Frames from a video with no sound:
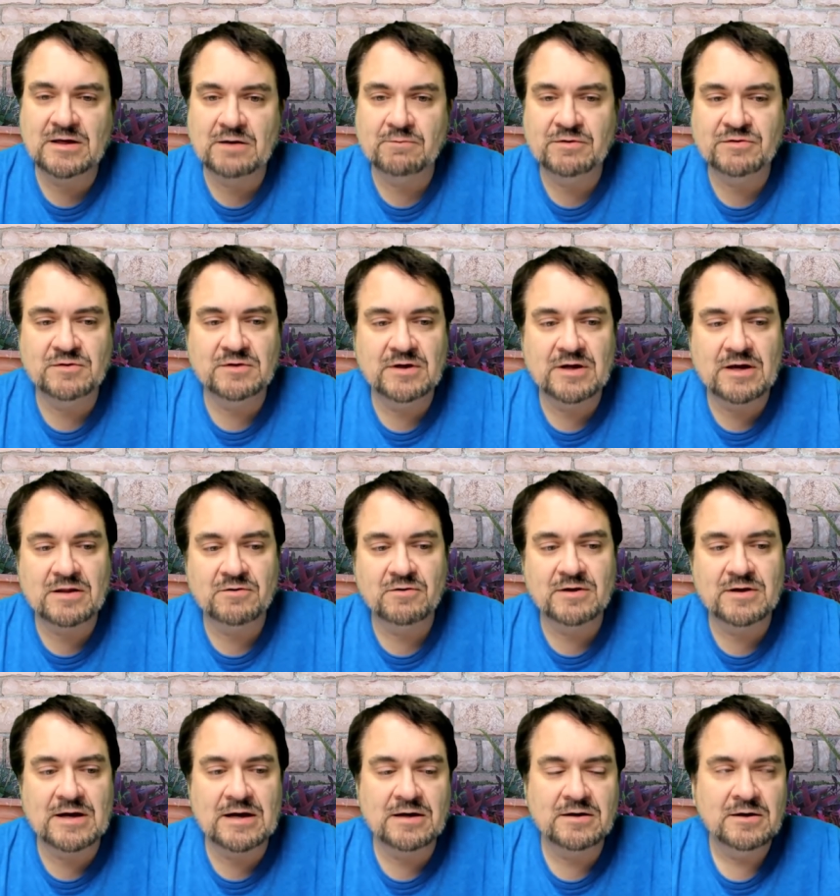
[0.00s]
to get everything together
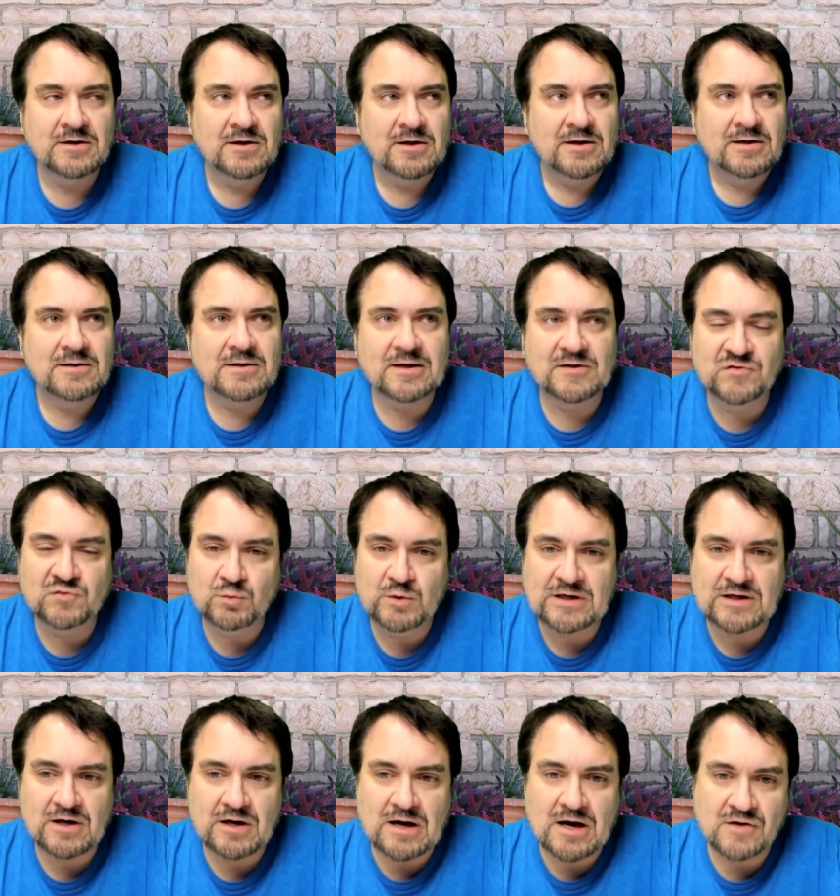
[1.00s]
on that. Next
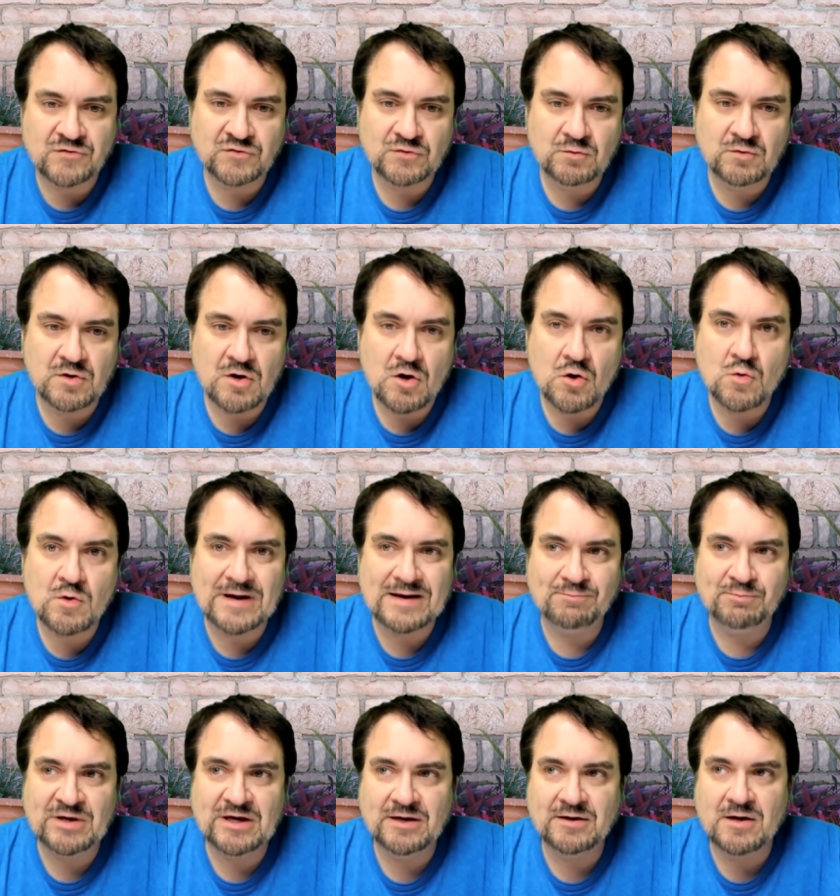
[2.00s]
week, I also go when I
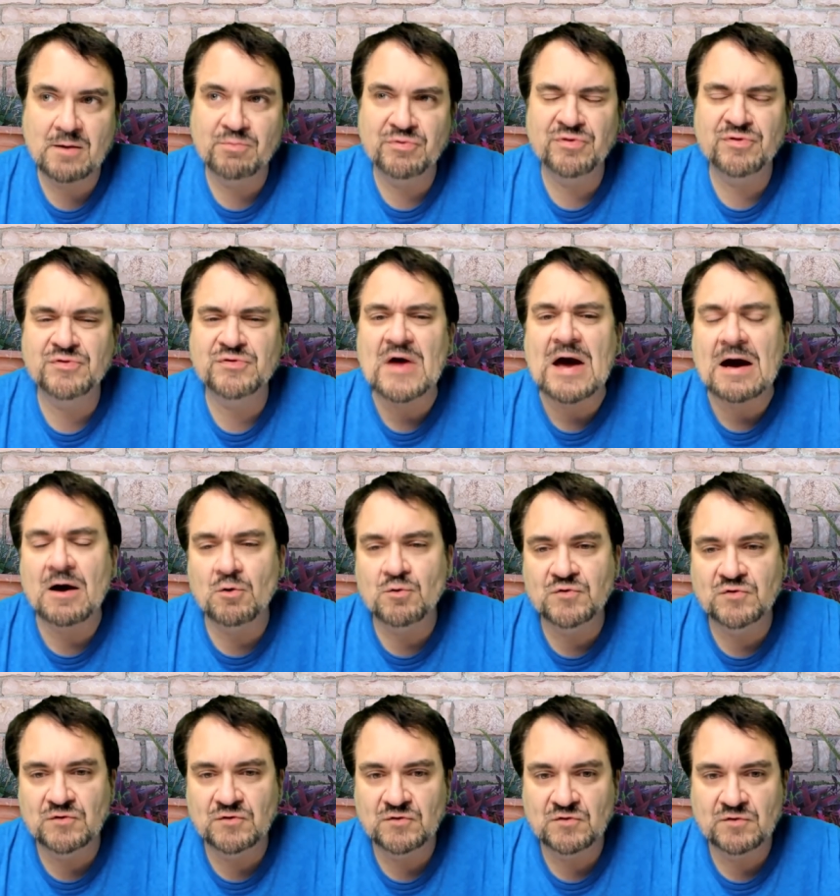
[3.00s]
pick up
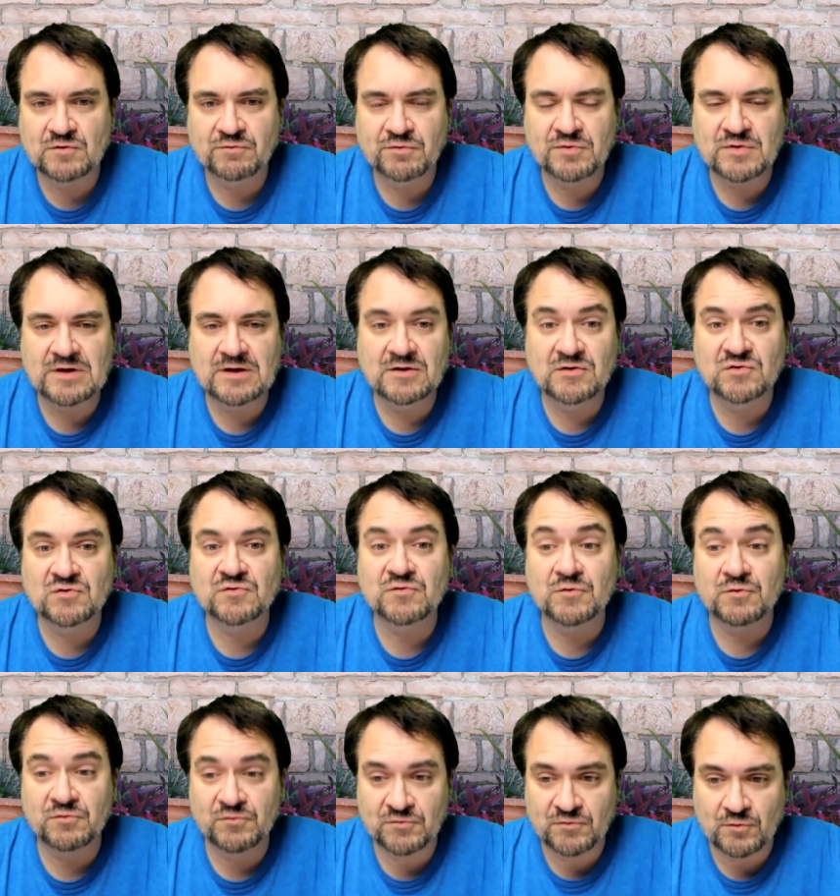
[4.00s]
thousands of things
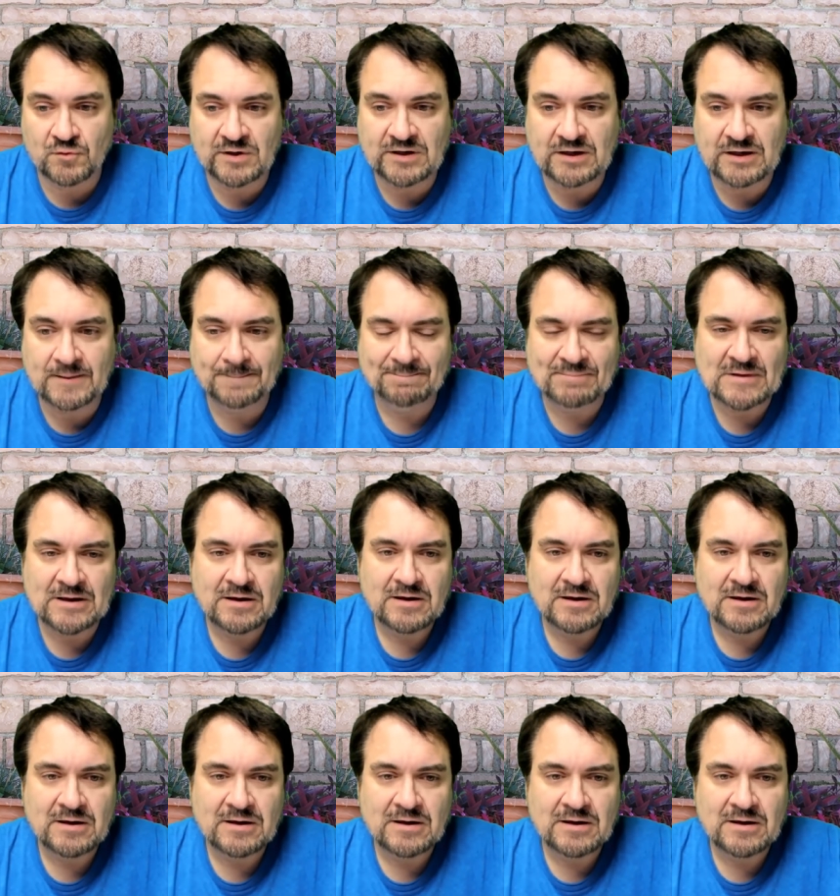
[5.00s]
for free.